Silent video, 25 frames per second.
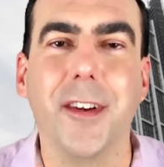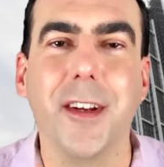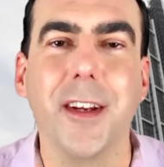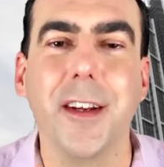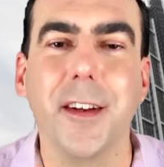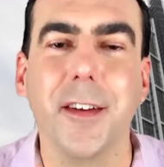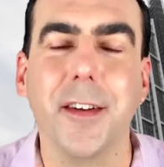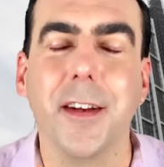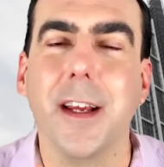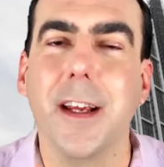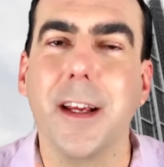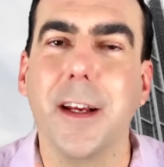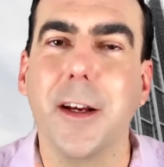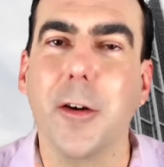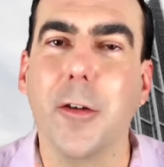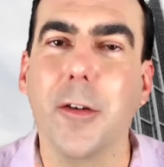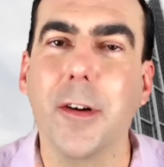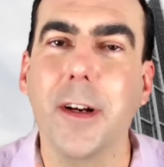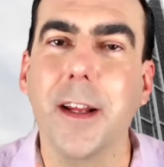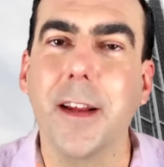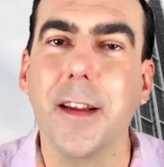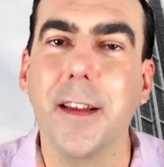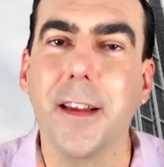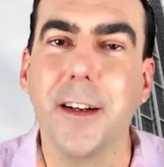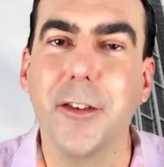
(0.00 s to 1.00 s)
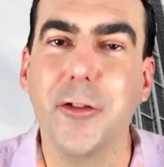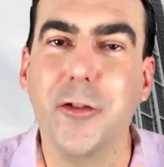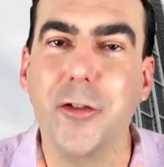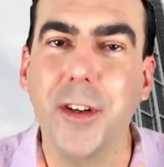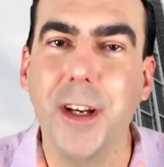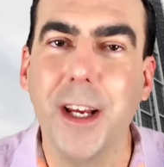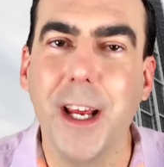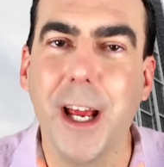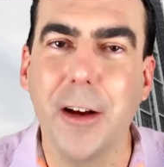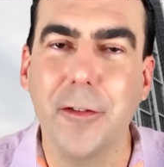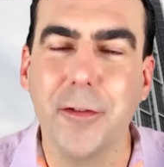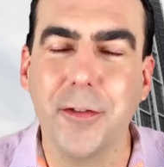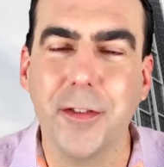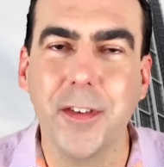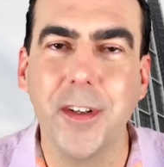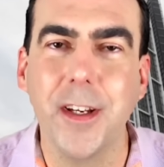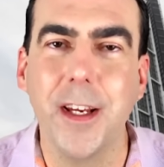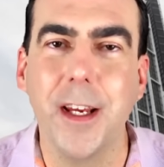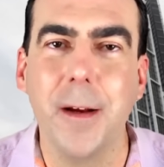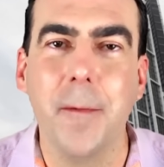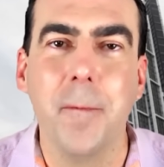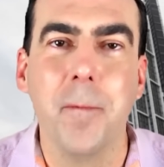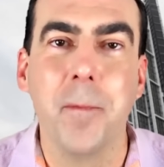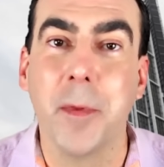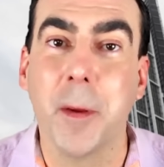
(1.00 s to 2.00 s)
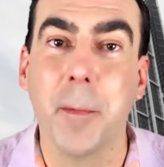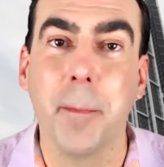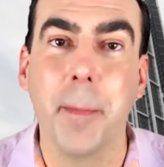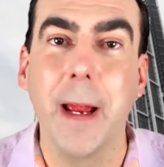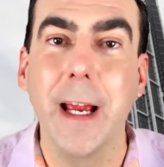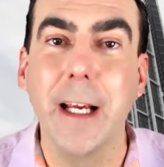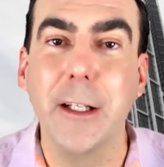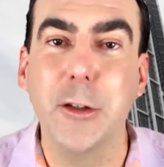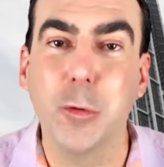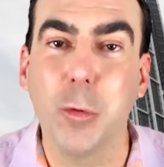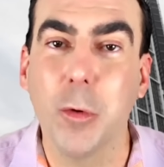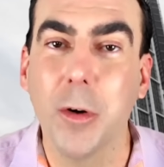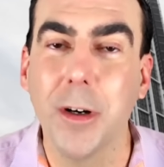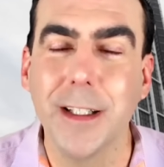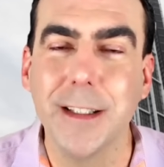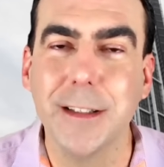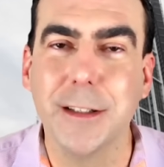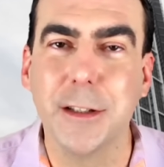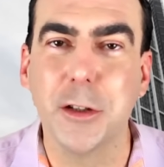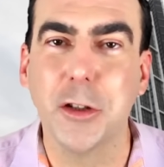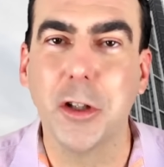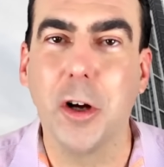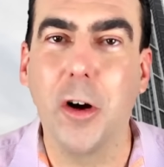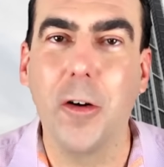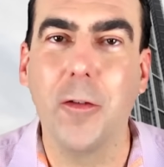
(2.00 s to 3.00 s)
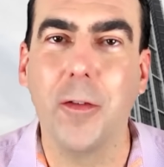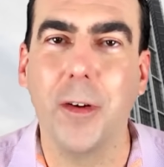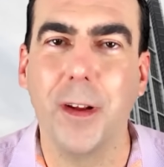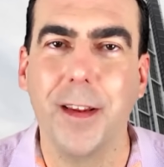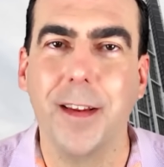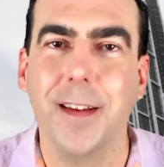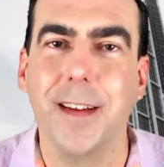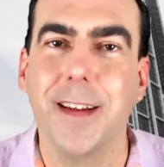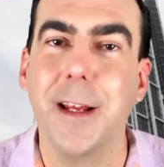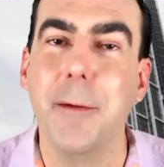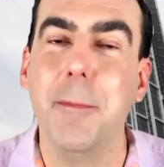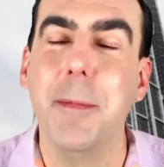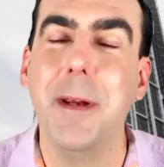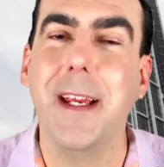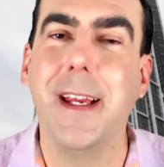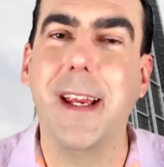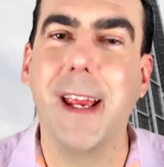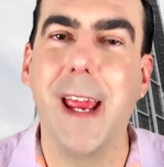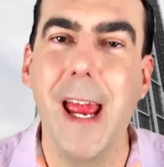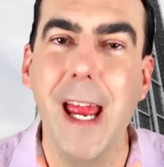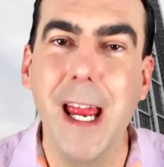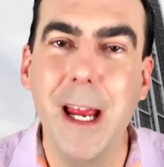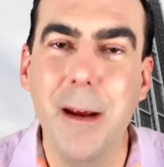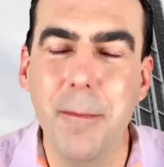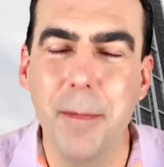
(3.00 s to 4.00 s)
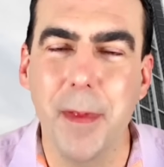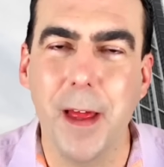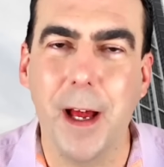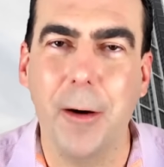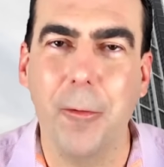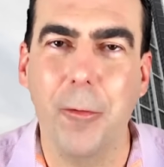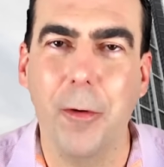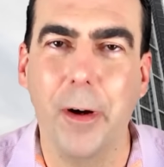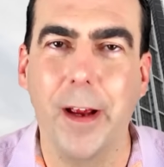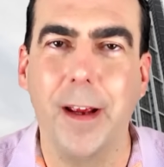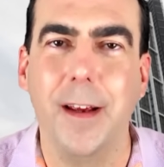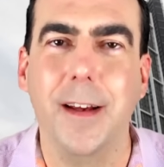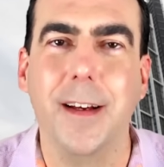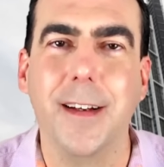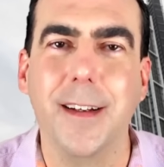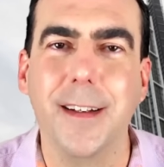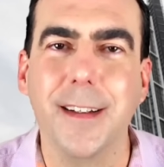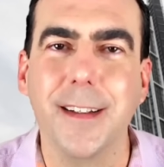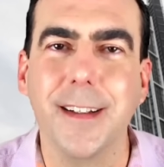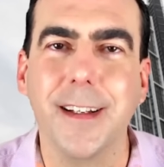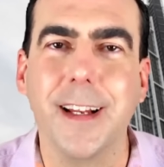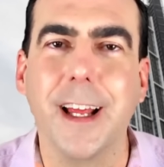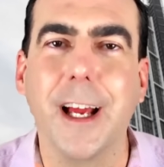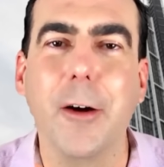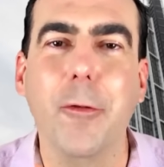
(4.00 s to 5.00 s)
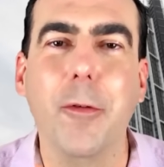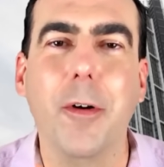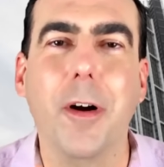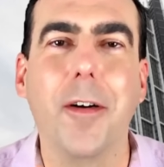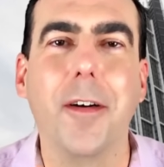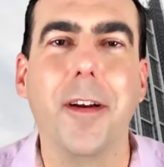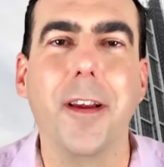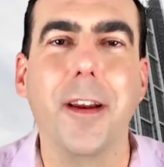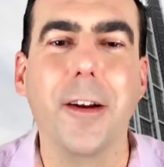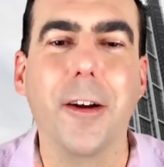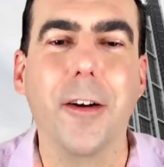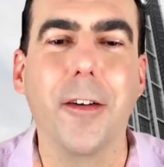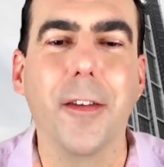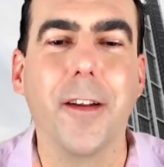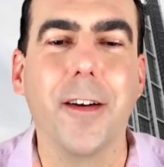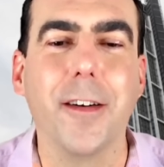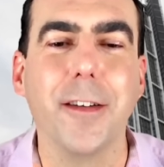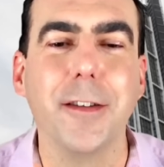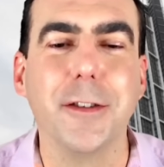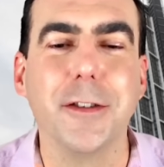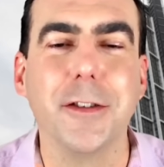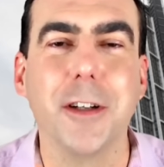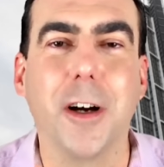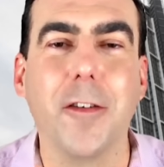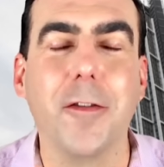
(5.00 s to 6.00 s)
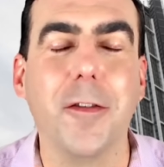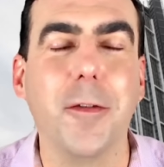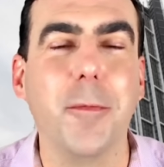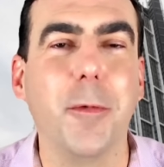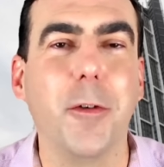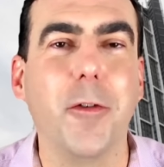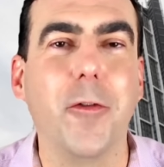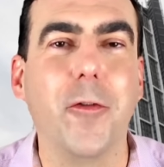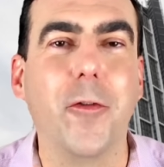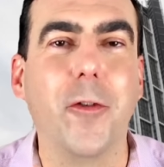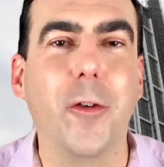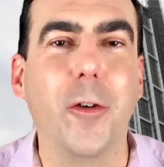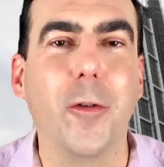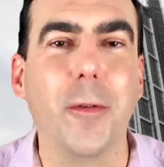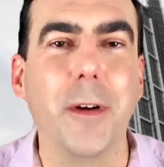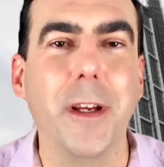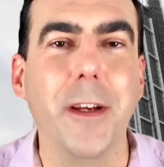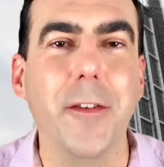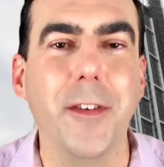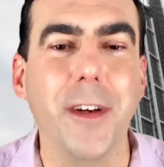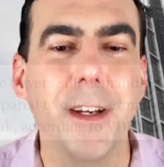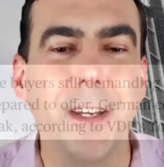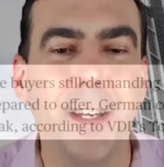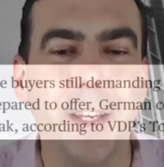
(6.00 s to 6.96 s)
is going into the GFC, the banks weren't insolvent. They became that way. Now we already know they're insolvent before we even